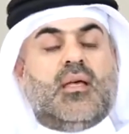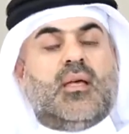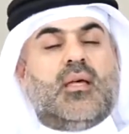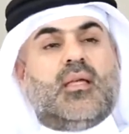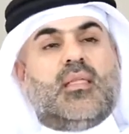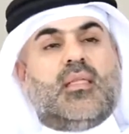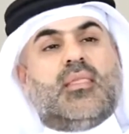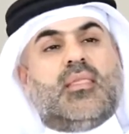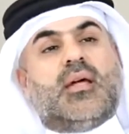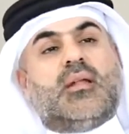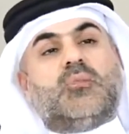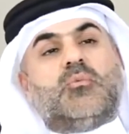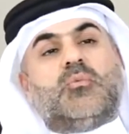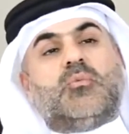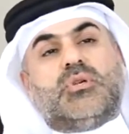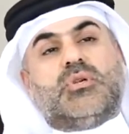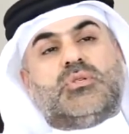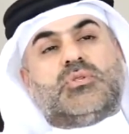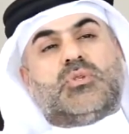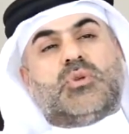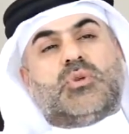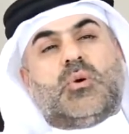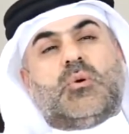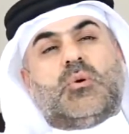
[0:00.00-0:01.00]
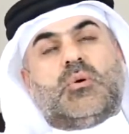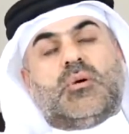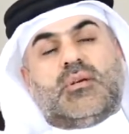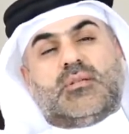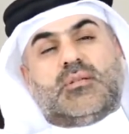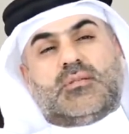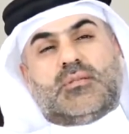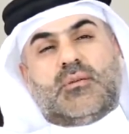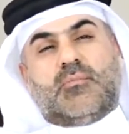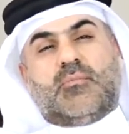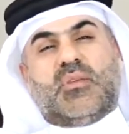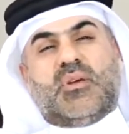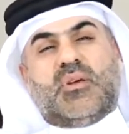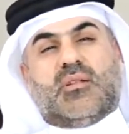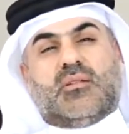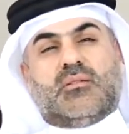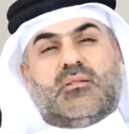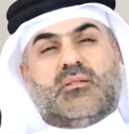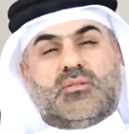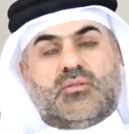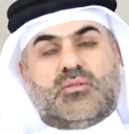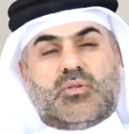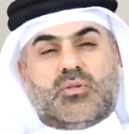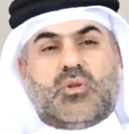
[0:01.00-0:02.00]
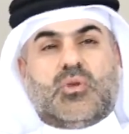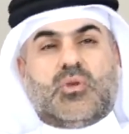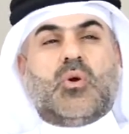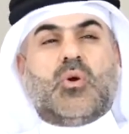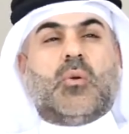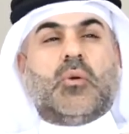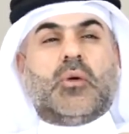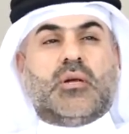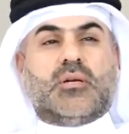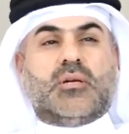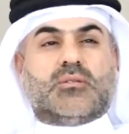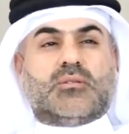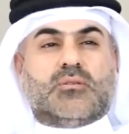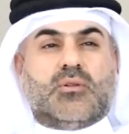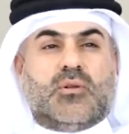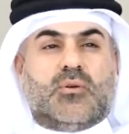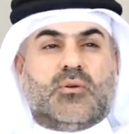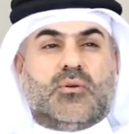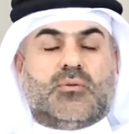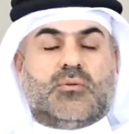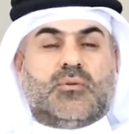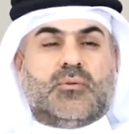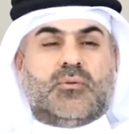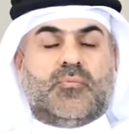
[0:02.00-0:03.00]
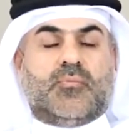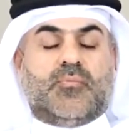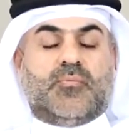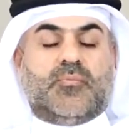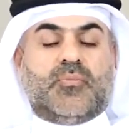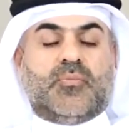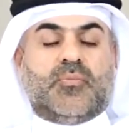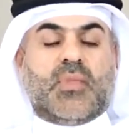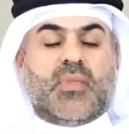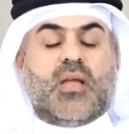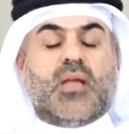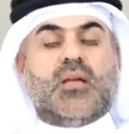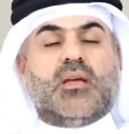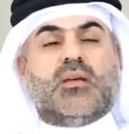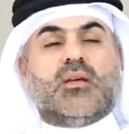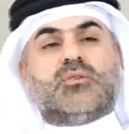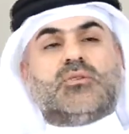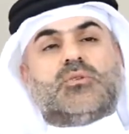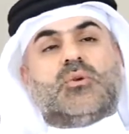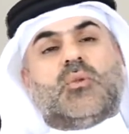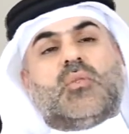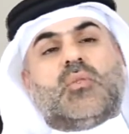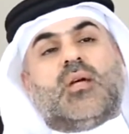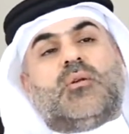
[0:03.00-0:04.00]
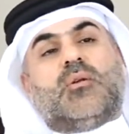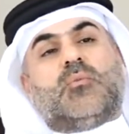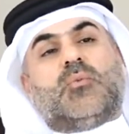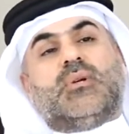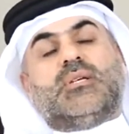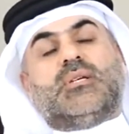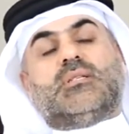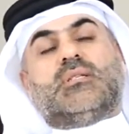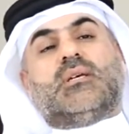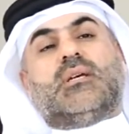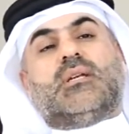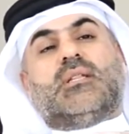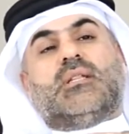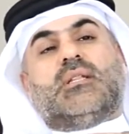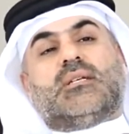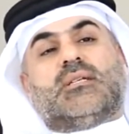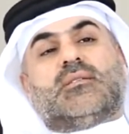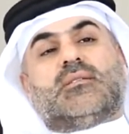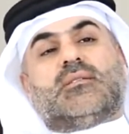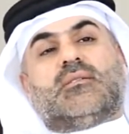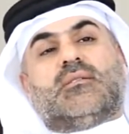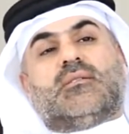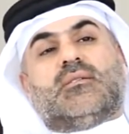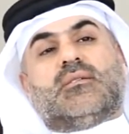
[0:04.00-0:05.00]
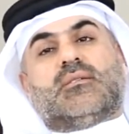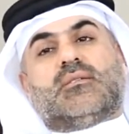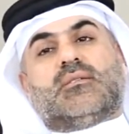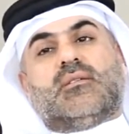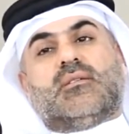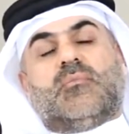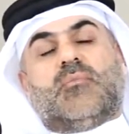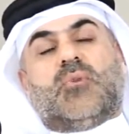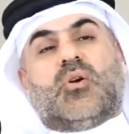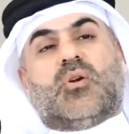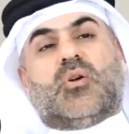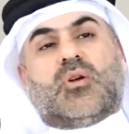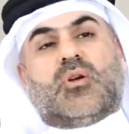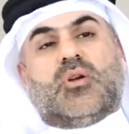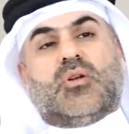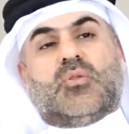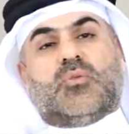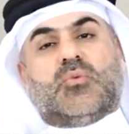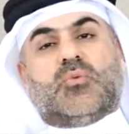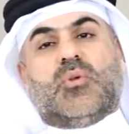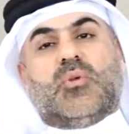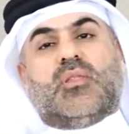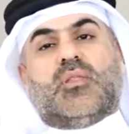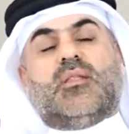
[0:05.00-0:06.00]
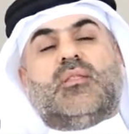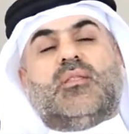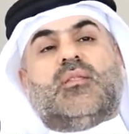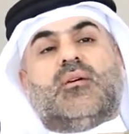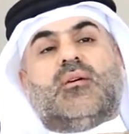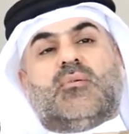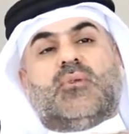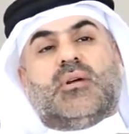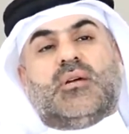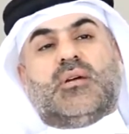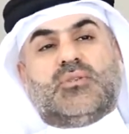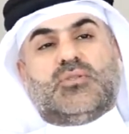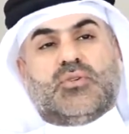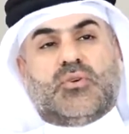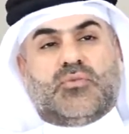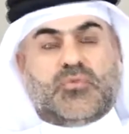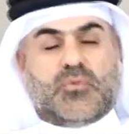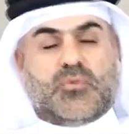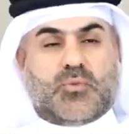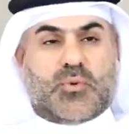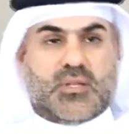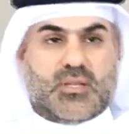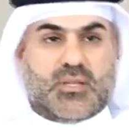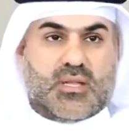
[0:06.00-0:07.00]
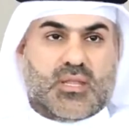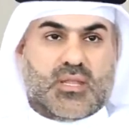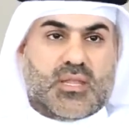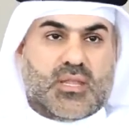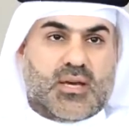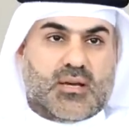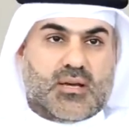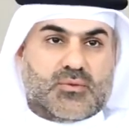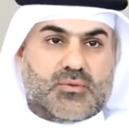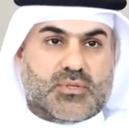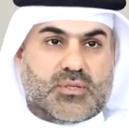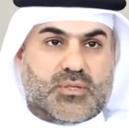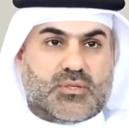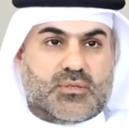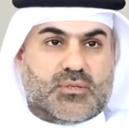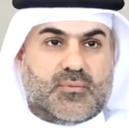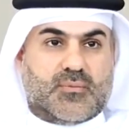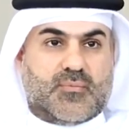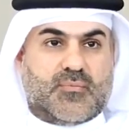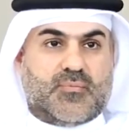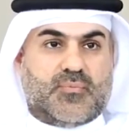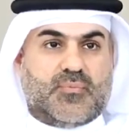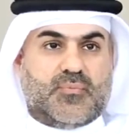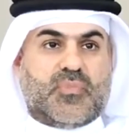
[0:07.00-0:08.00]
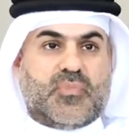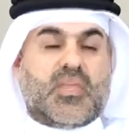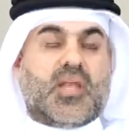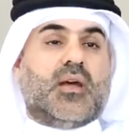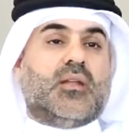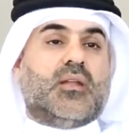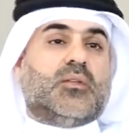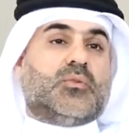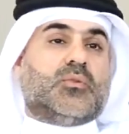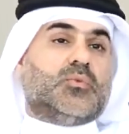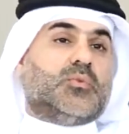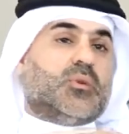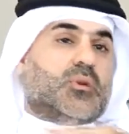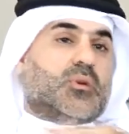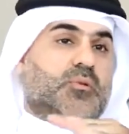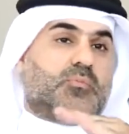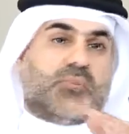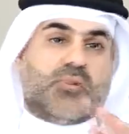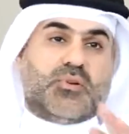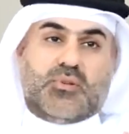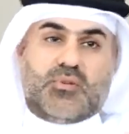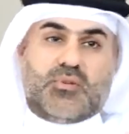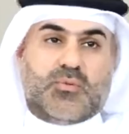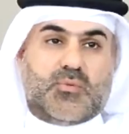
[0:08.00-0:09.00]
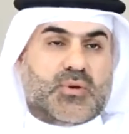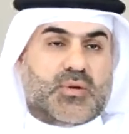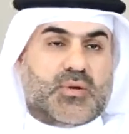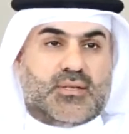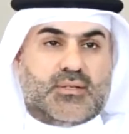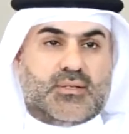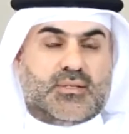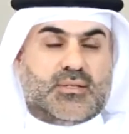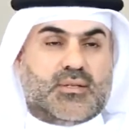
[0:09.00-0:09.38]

Then we saw it's a bit going slow. So then we said, let's test the market within the range of 20,000. And it worked pretty well.